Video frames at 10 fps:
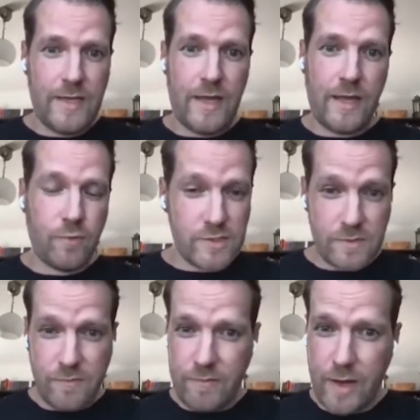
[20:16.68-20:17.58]
It was a
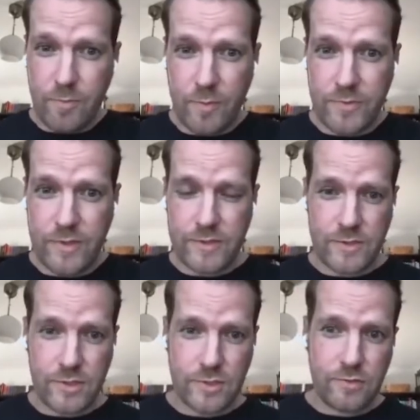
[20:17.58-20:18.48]
very unpopular
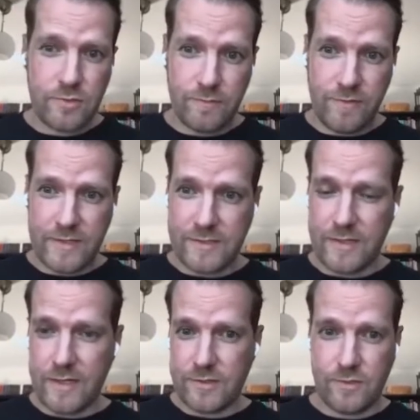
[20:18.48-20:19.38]
decision to invest in
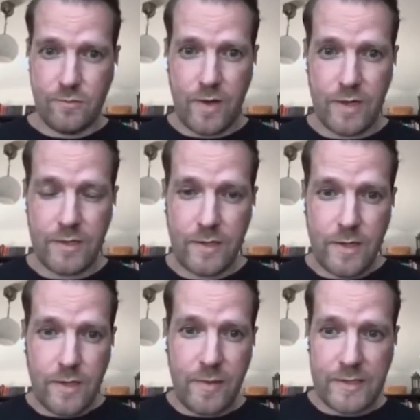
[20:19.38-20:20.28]
that in Q1,
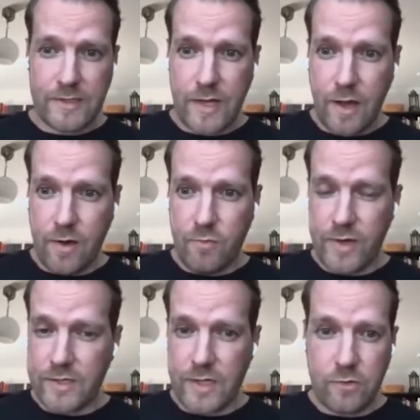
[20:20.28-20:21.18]
but now we
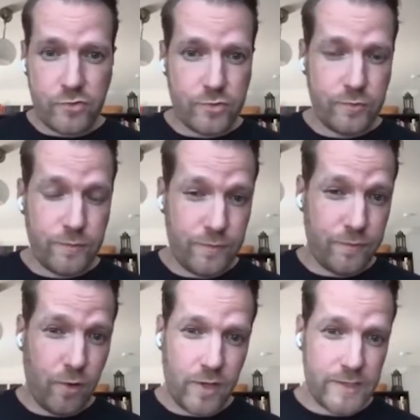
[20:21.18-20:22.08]
are down to
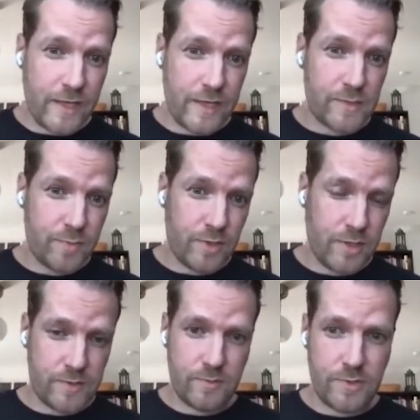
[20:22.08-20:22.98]
4 days per
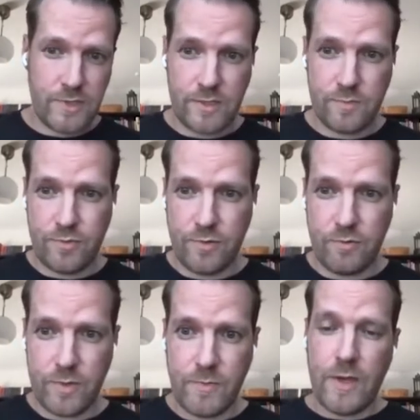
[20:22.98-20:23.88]
customization
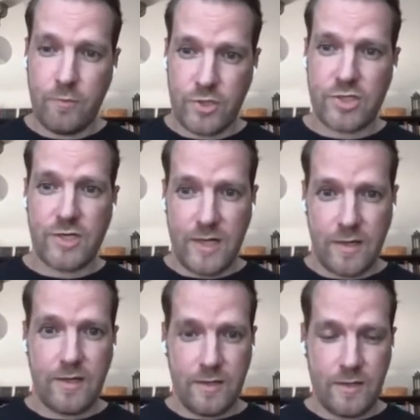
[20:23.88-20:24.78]
program, which
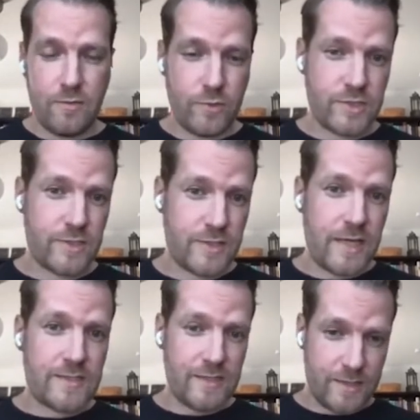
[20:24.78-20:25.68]
is
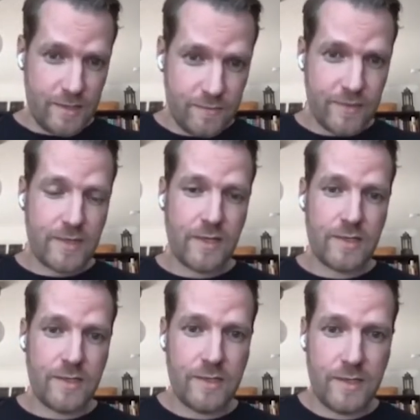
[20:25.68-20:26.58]

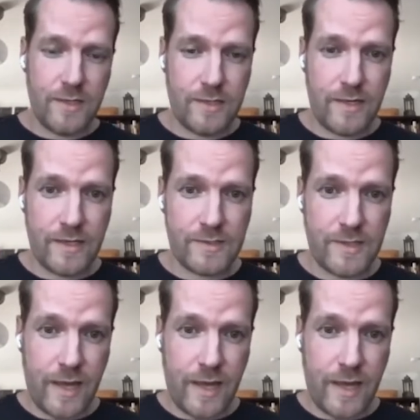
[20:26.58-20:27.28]
significantly less.